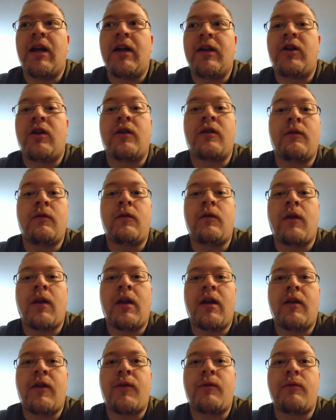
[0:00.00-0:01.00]
Took
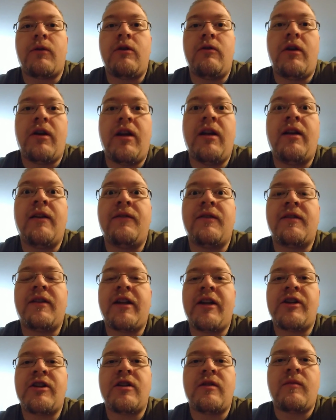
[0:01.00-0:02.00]
3 Unity
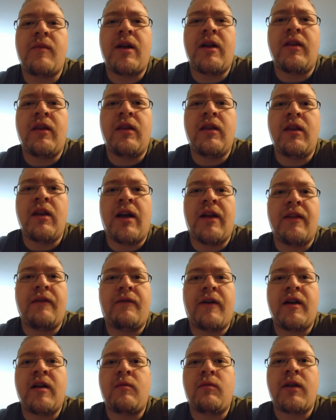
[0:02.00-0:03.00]
Devastation made on the
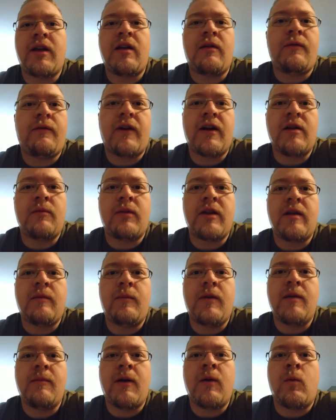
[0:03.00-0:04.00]
Fireblade
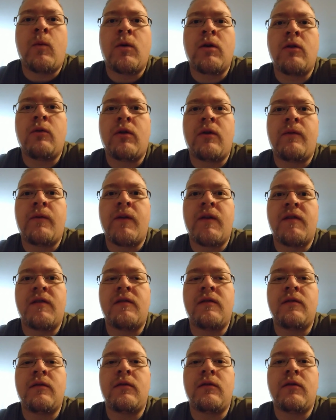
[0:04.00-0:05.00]
being my warlord for
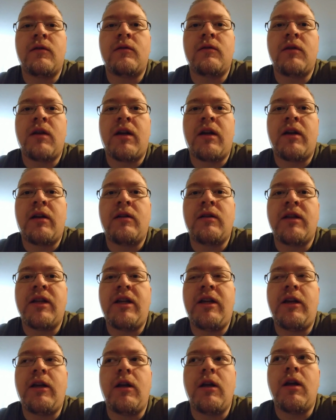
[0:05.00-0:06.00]
this
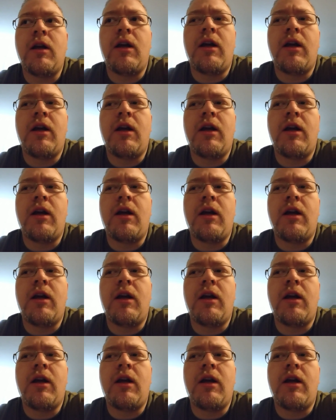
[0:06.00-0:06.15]
league.